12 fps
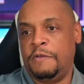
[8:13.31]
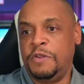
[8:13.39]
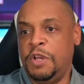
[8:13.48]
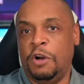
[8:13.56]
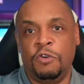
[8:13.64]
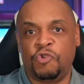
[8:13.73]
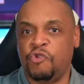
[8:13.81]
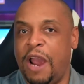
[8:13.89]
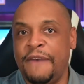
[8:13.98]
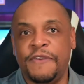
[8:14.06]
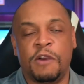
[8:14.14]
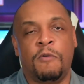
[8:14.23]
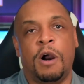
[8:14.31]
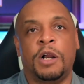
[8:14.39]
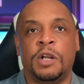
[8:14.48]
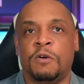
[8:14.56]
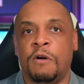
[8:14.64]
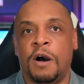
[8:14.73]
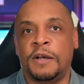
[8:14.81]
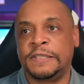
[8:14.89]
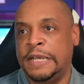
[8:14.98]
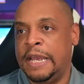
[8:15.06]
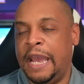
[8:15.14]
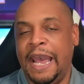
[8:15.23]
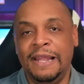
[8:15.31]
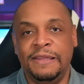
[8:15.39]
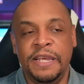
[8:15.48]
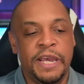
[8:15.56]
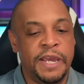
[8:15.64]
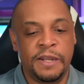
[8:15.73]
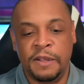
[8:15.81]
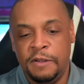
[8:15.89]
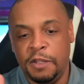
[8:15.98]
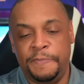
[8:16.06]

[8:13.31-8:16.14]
you know, traffic walking across, and then